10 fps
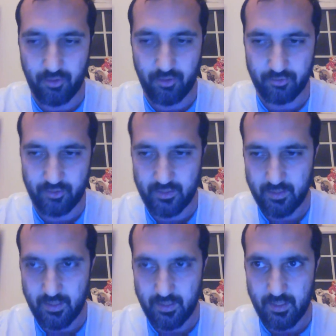You can't say,
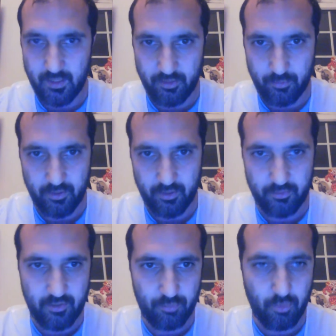I don't want to go
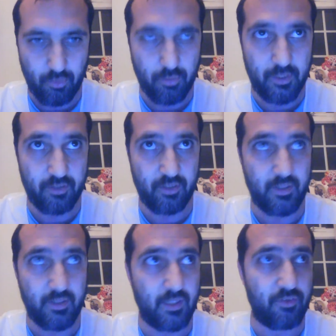to this war because I
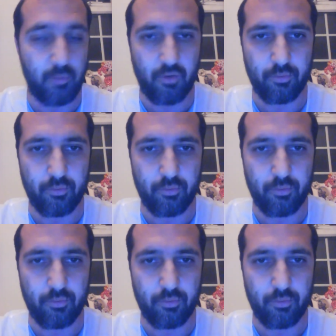think it's immoral.